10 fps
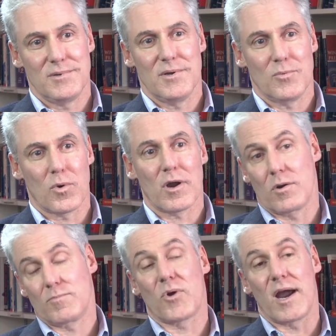you know,
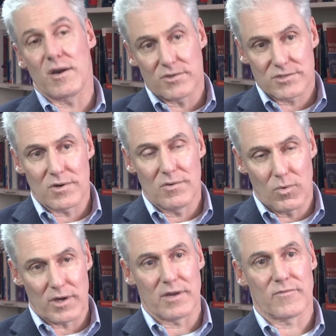or prior to
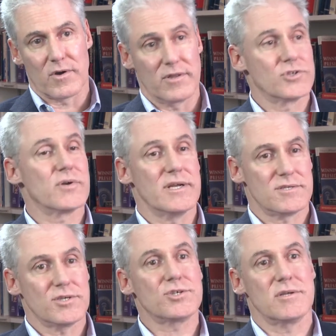working for her, in the
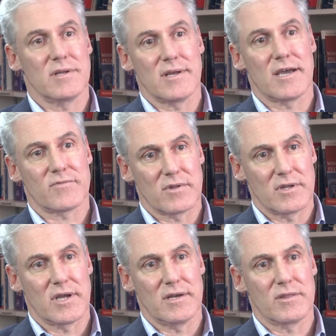transition after
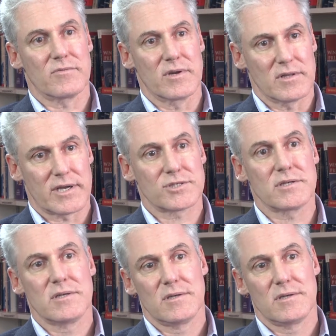the '93 election.